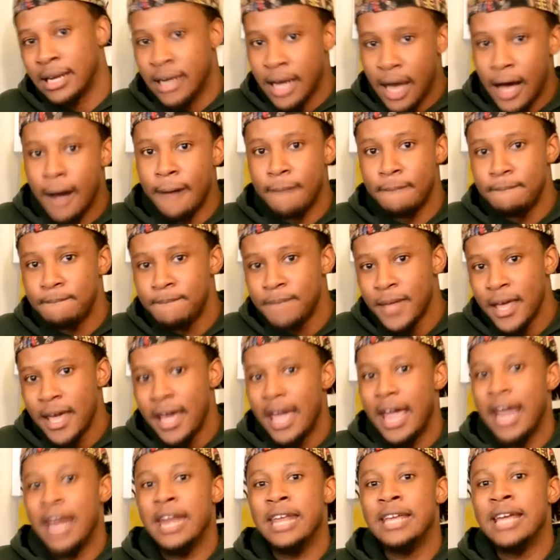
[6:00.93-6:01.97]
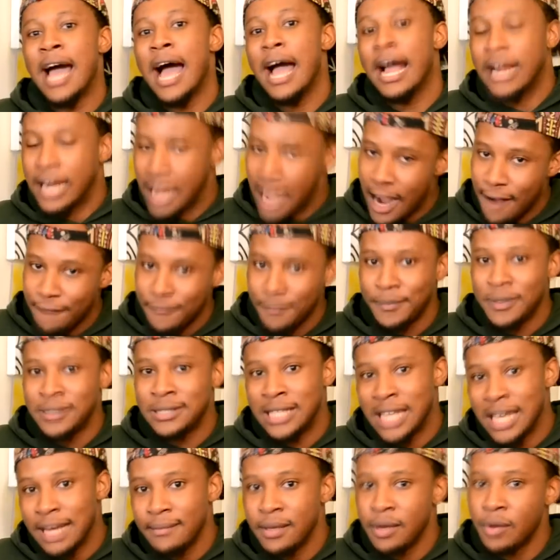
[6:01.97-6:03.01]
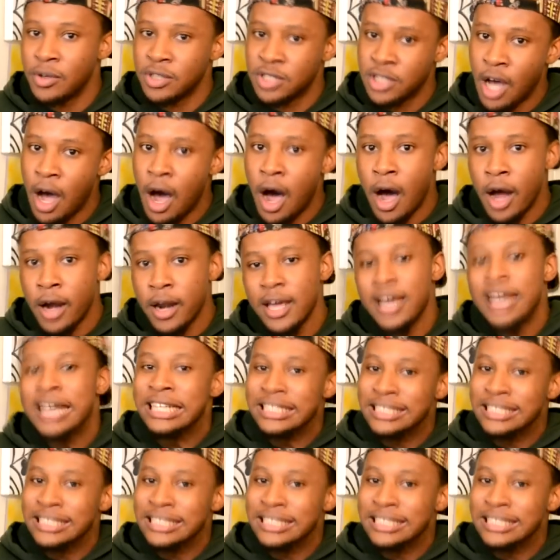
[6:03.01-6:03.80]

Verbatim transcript: it up. And he got cut from the team he was on,